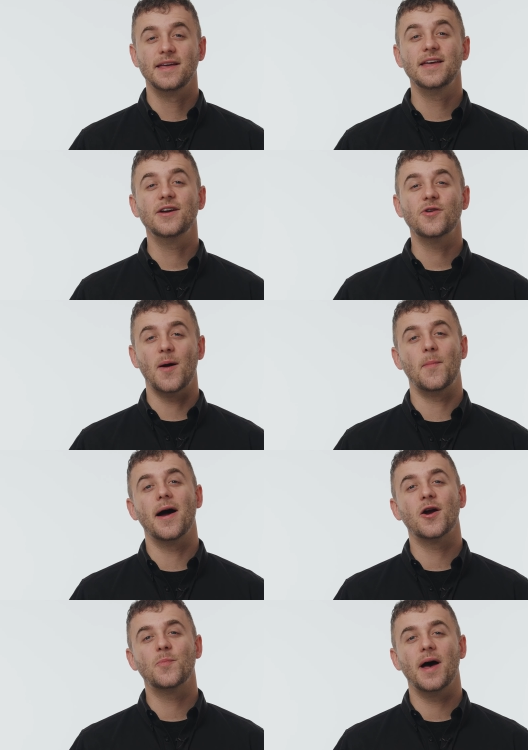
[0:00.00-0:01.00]
Here at
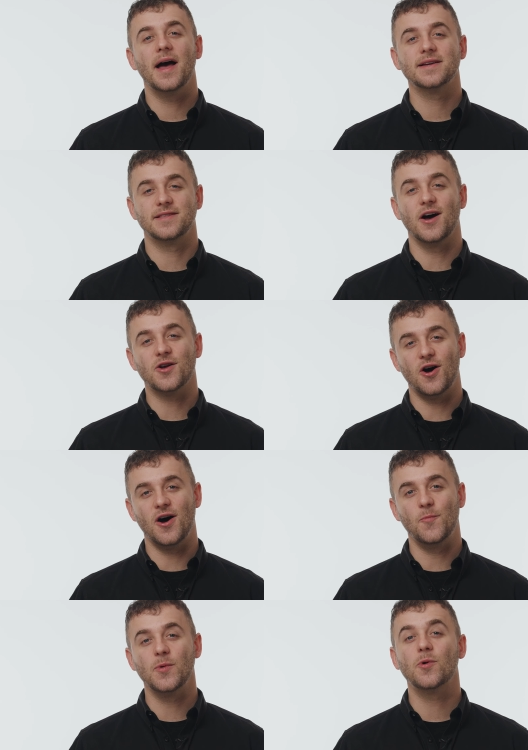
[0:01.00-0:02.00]

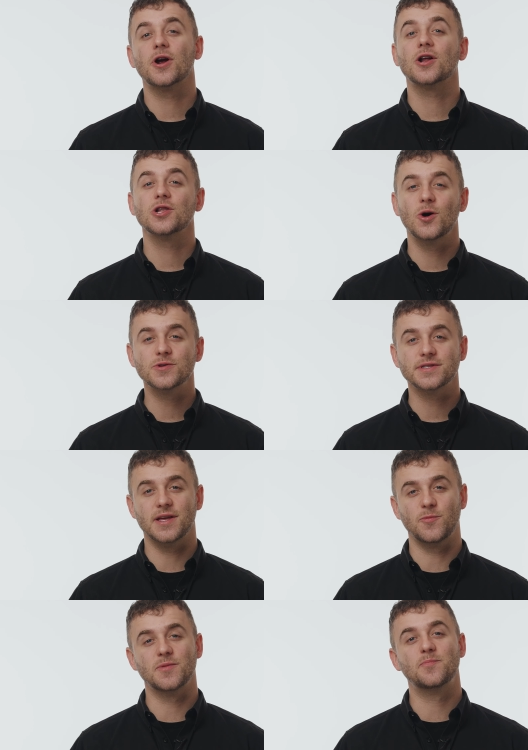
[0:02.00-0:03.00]
MyAirbags.com, we work closely
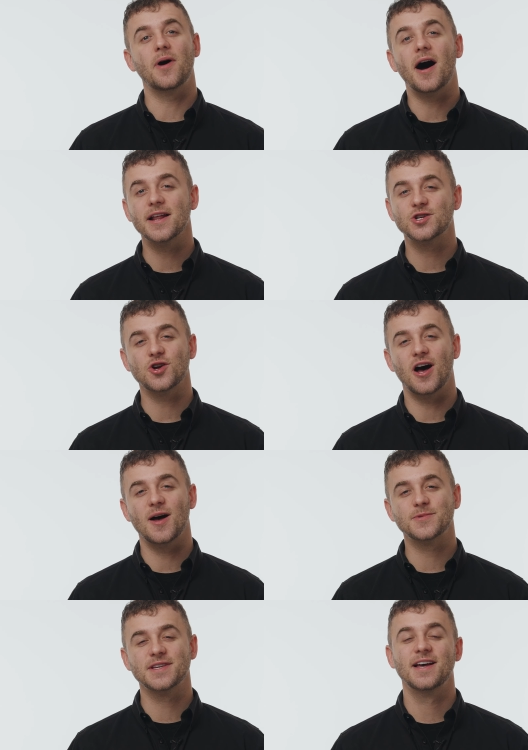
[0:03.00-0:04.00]
with body
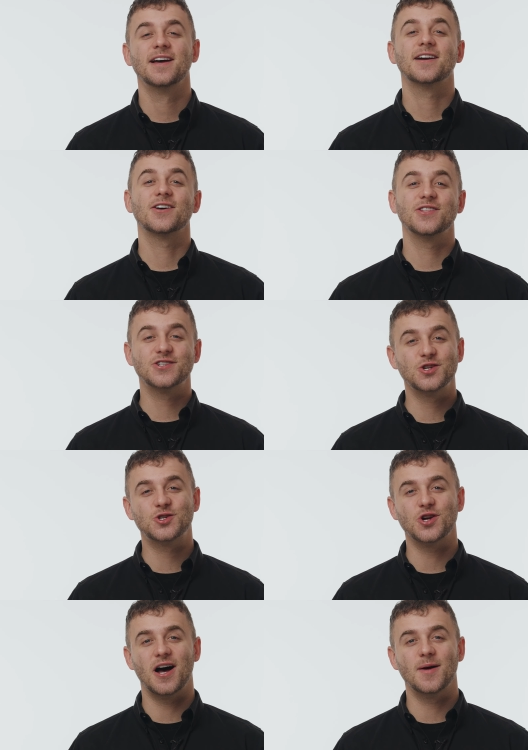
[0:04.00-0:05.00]
shops, collision
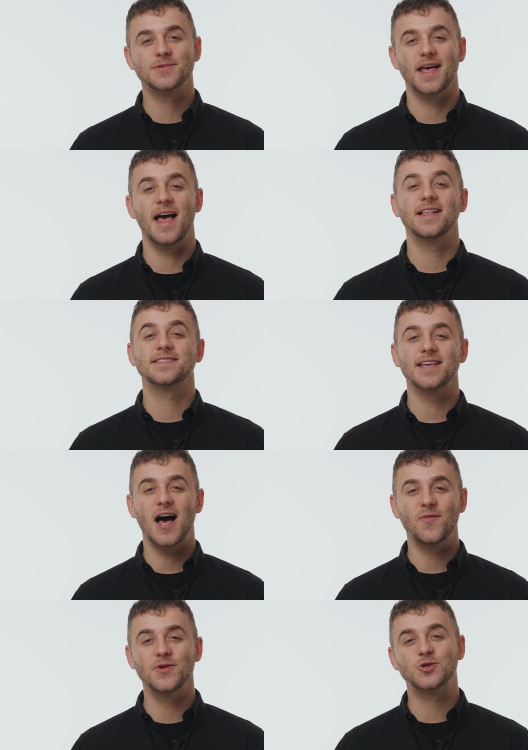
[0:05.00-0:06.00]
shops, and
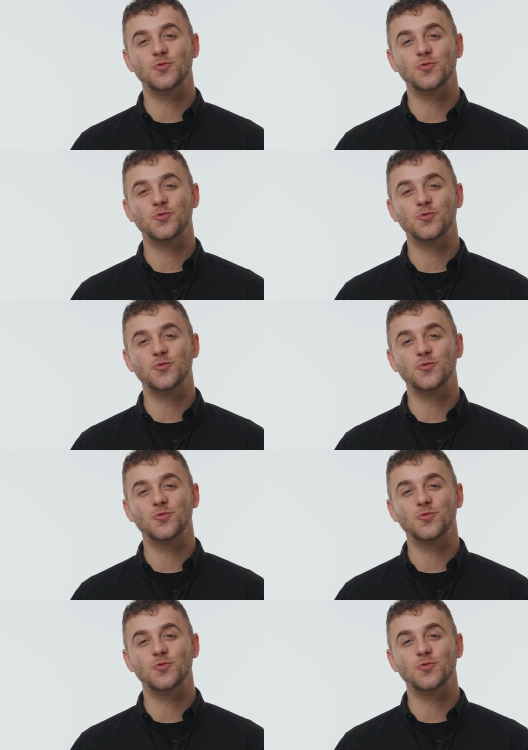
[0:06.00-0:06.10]
salvage